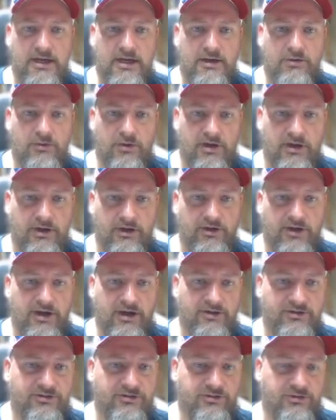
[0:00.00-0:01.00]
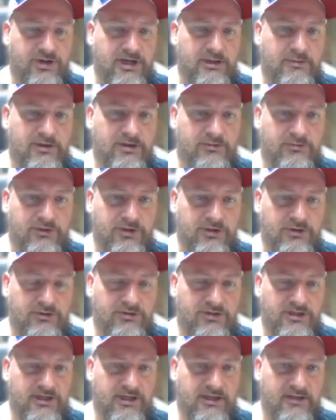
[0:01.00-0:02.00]
We're clearing our screen because we're
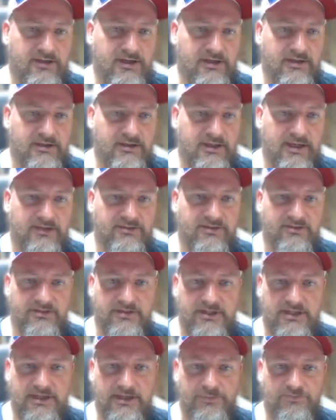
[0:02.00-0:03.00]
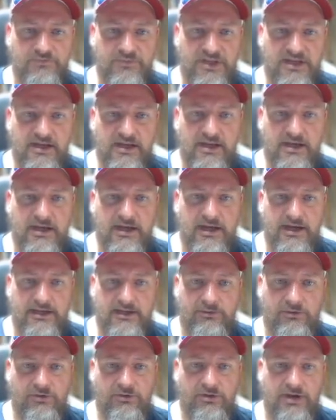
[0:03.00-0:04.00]
using that SSD, and
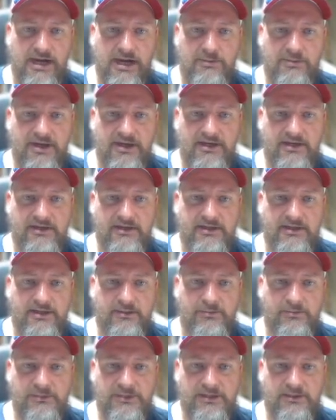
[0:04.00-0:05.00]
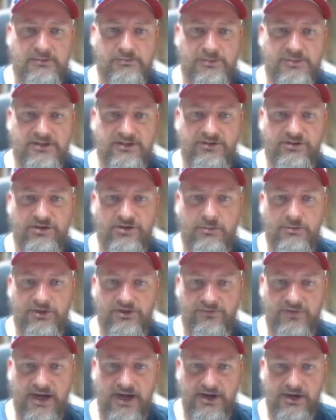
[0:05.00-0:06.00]
then we're grabbing the
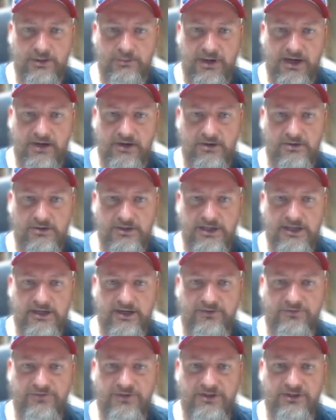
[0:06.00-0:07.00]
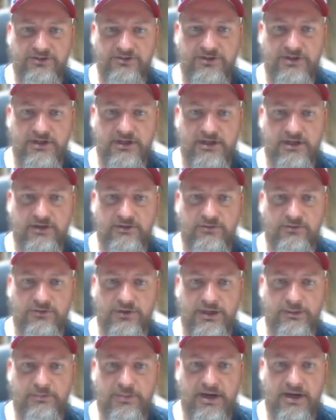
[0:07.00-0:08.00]
potentiometer value by calling in that function of
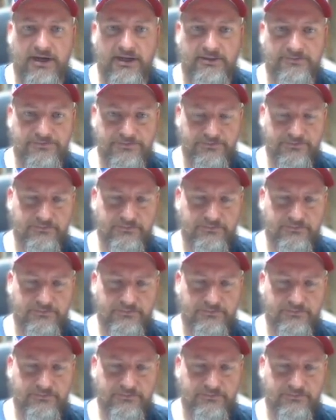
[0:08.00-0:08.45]
read pot,